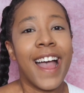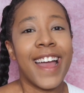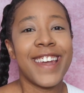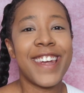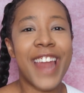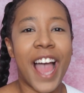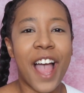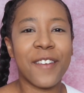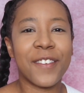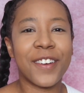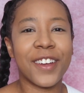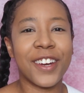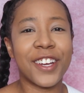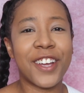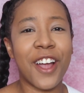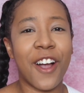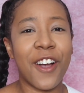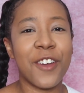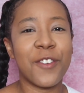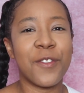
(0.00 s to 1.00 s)
Now I'm gonna
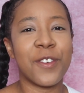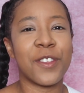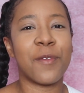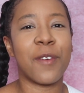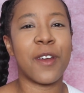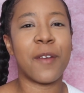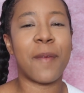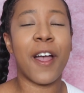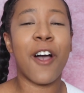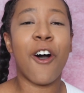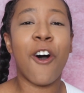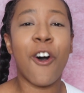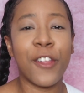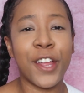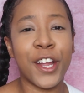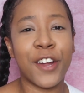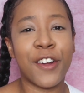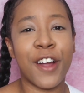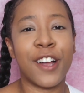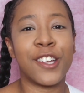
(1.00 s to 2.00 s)
go in with one of my
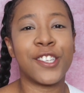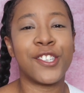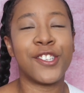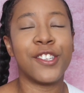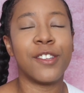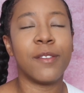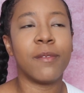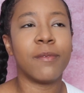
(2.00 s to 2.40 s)
Holy Grail.